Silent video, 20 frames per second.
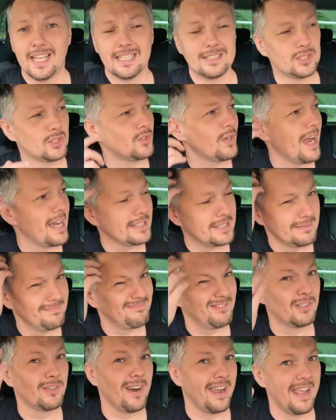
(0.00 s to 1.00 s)
in stress
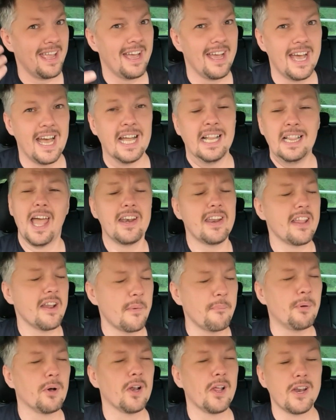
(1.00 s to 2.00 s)
and grey hair. And then
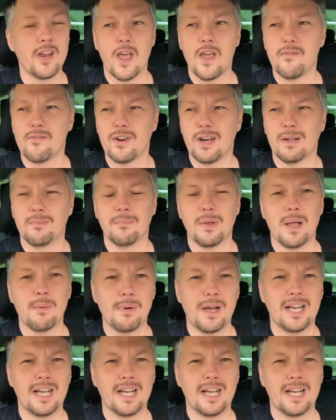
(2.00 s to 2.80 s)
I'm pulling over and I'm